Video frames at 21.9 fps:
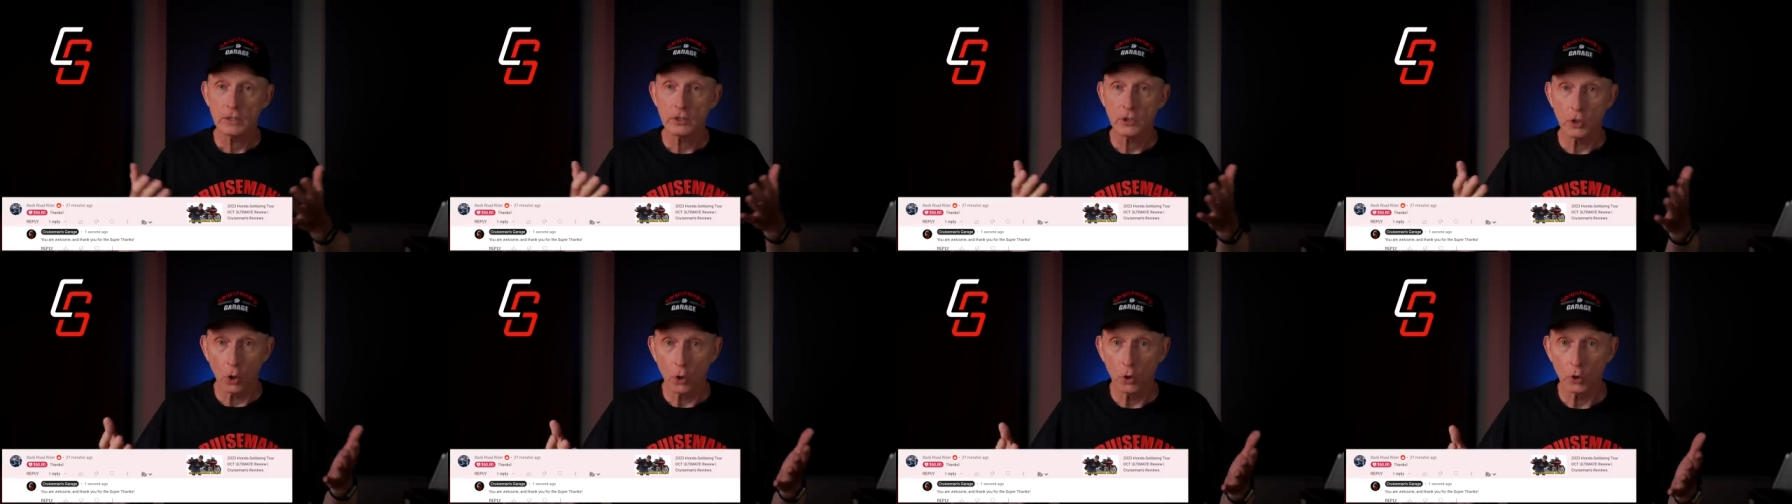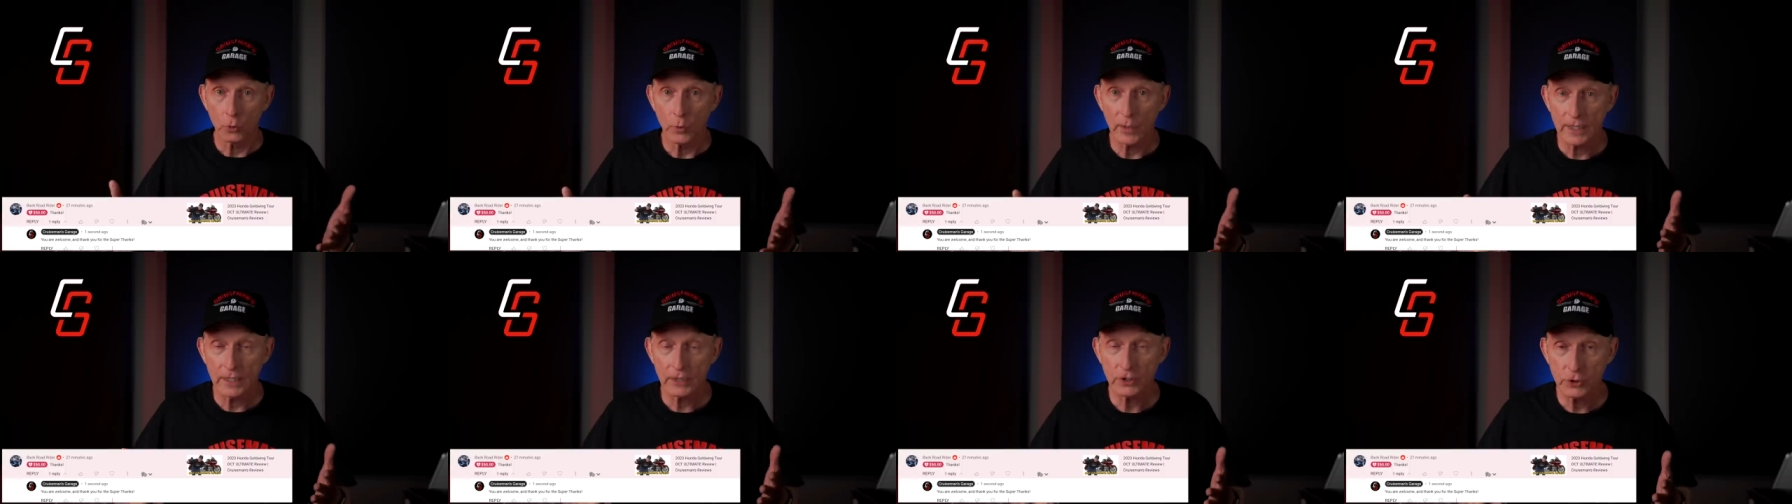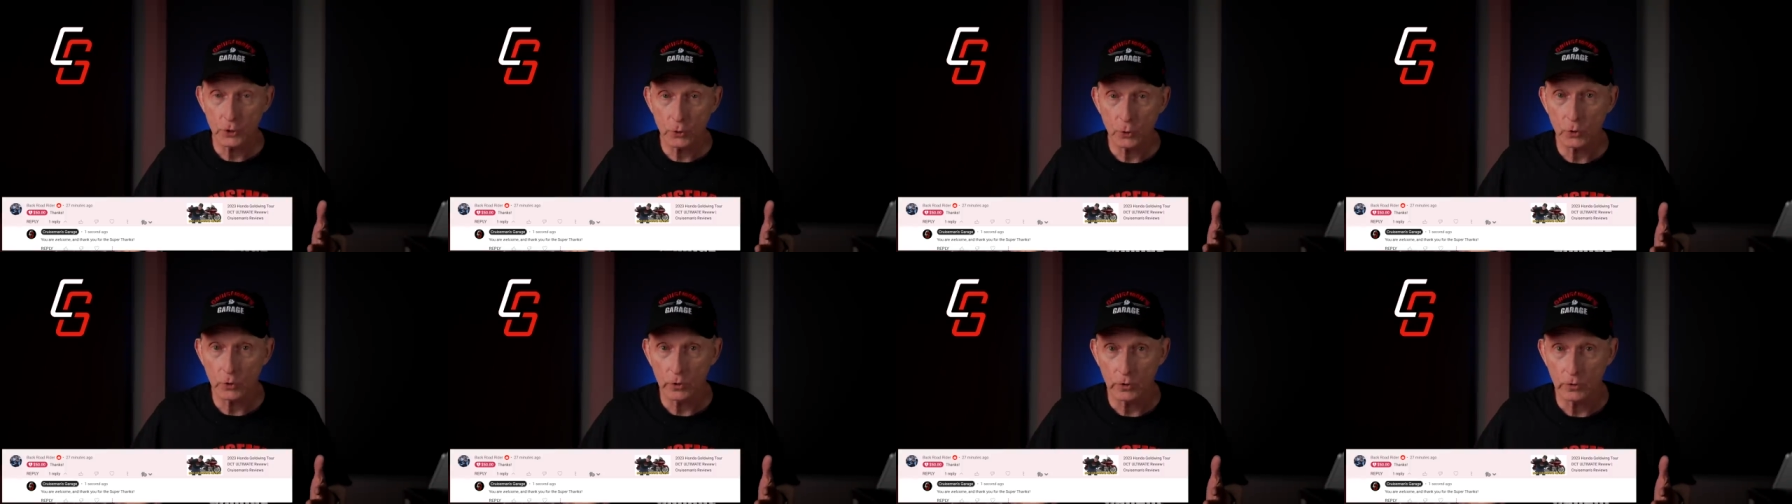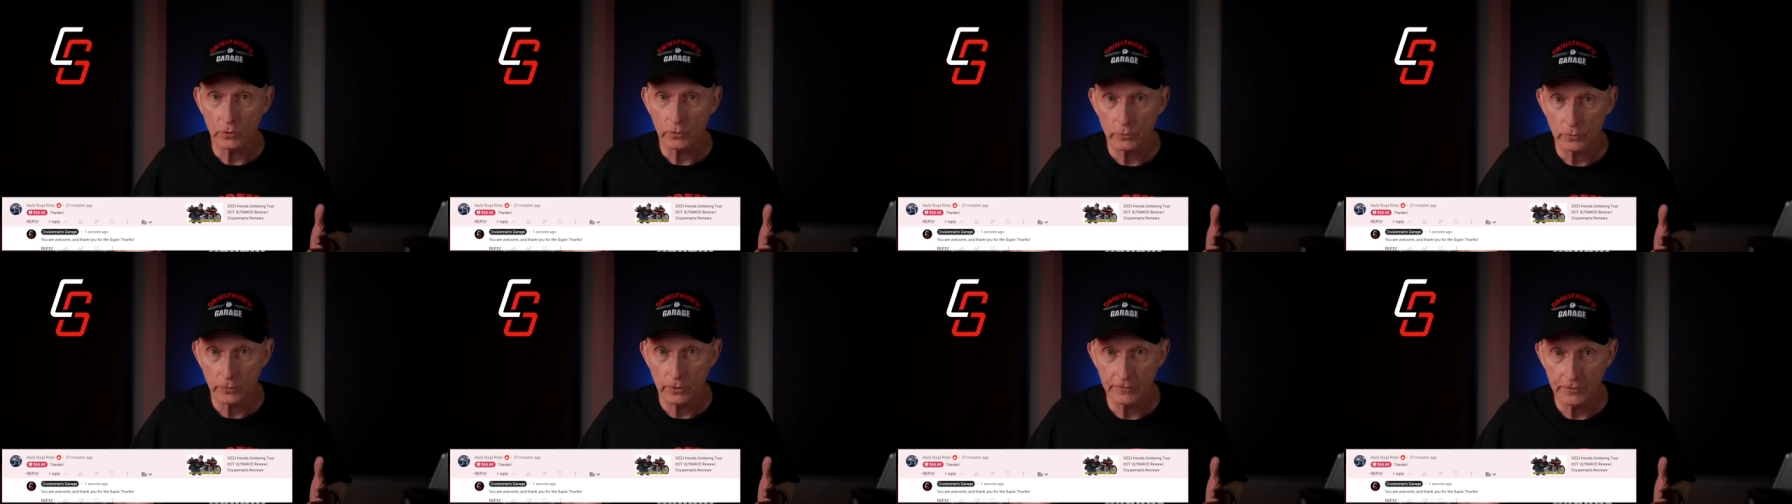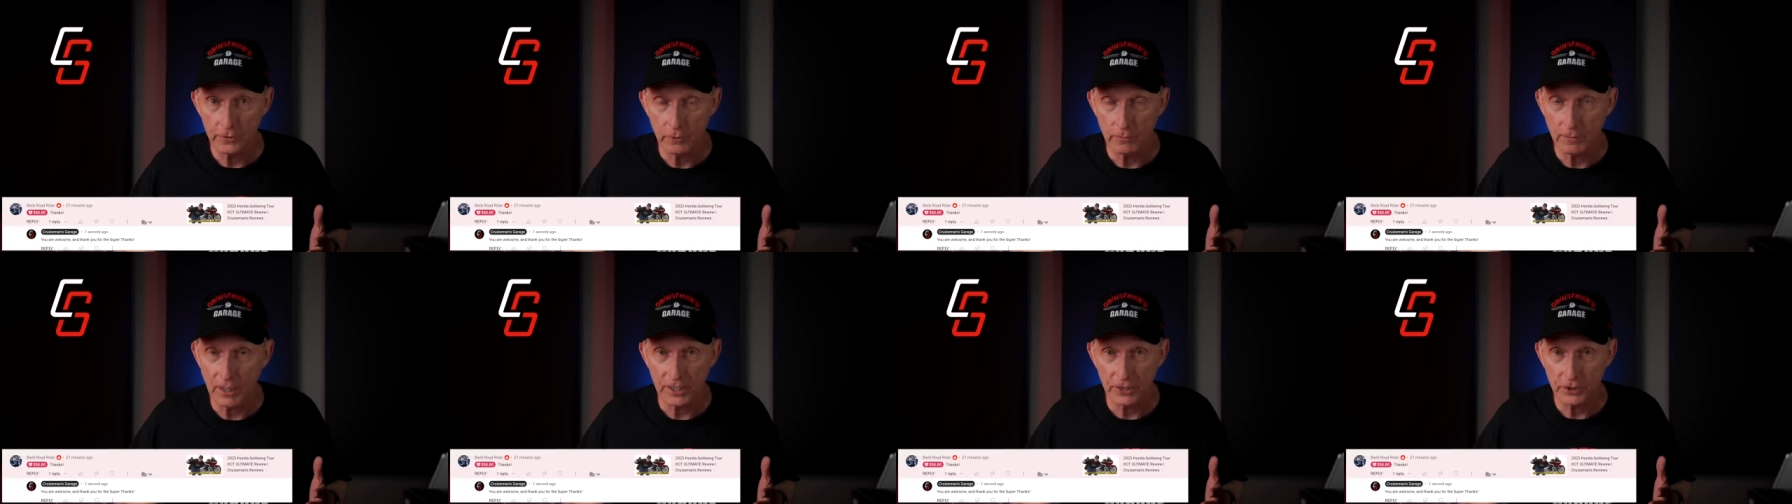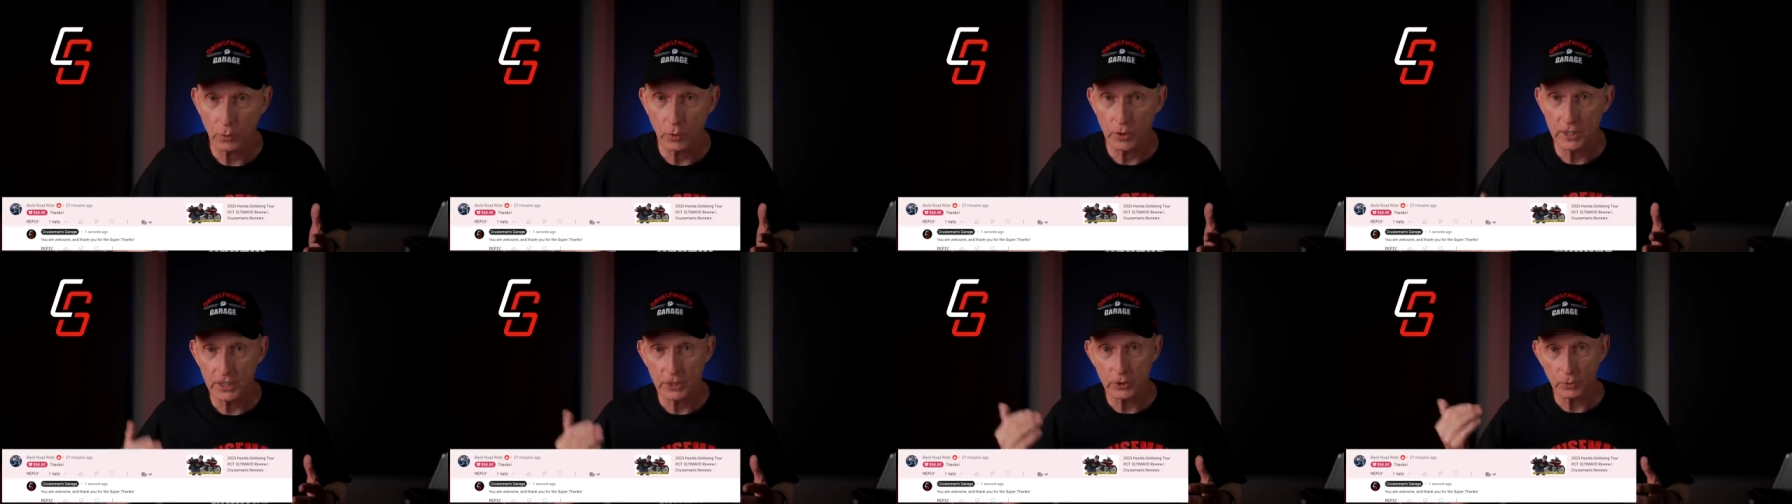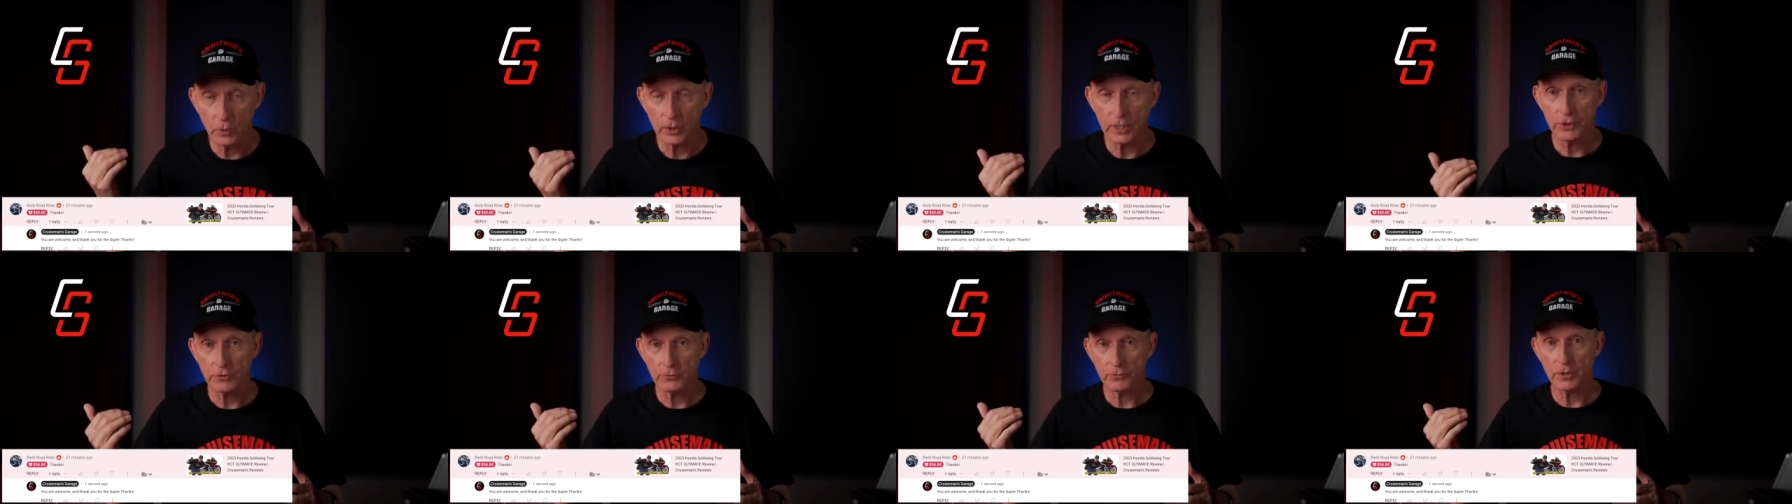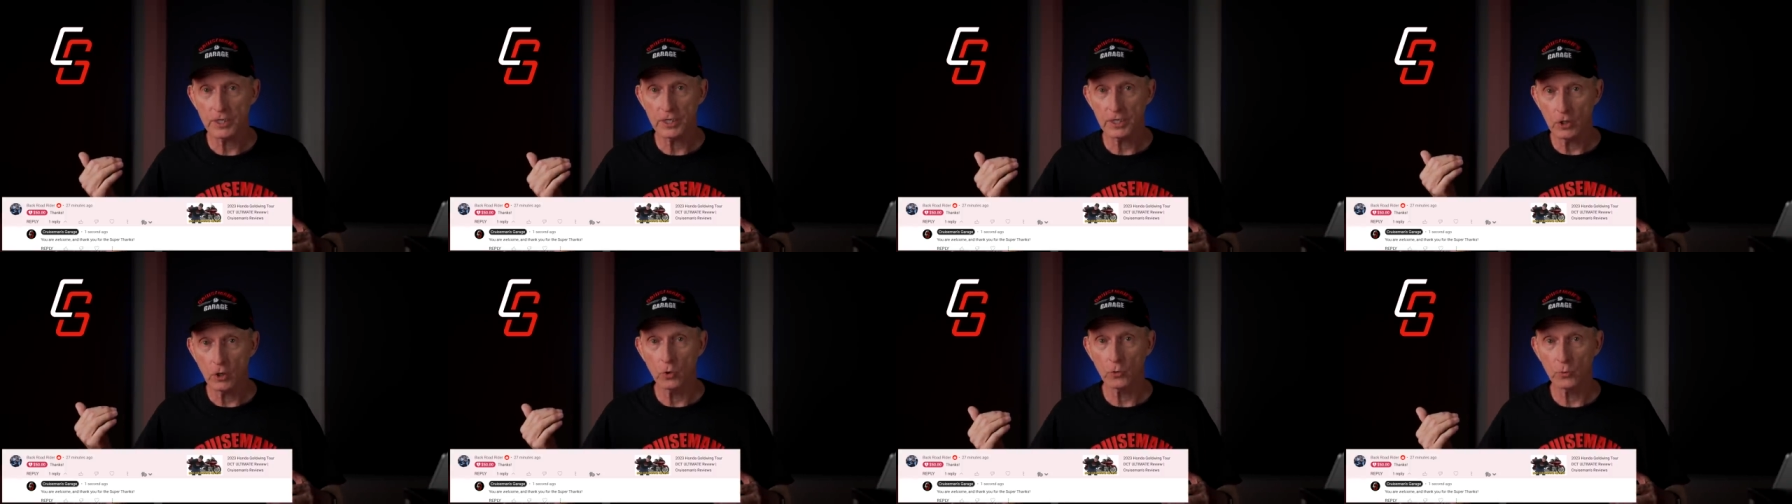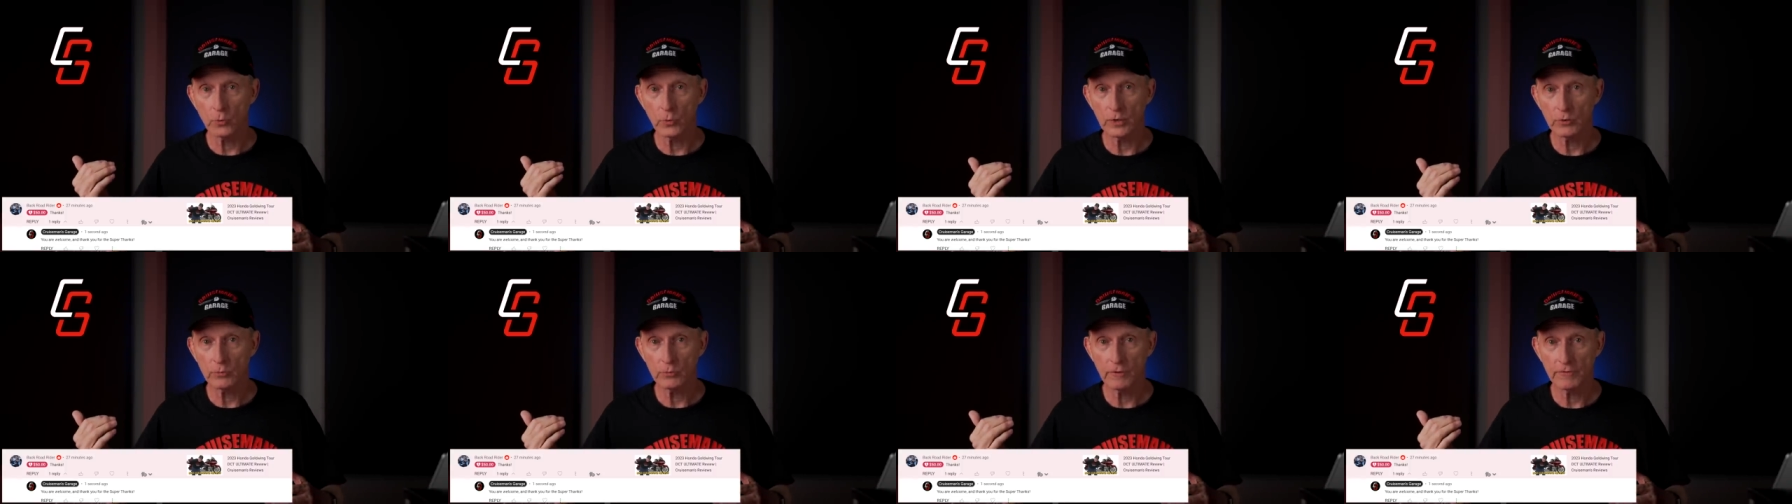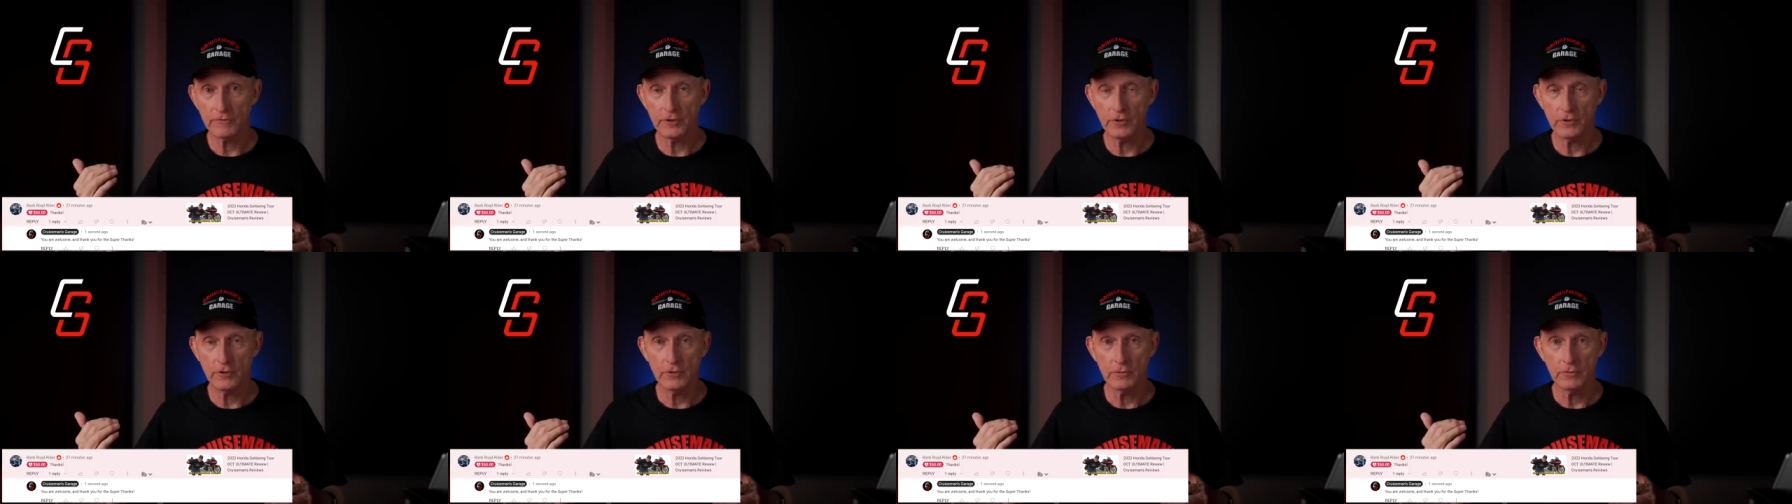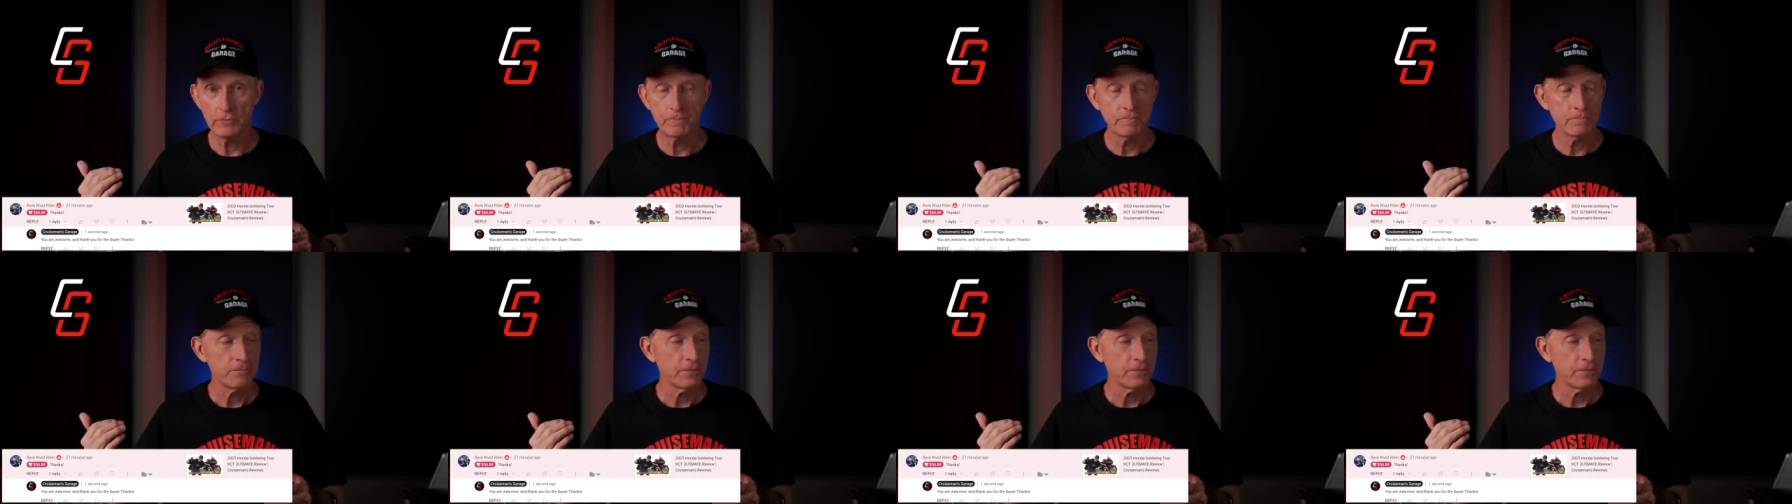Goldwing tour review, my 2023 Goldwing review.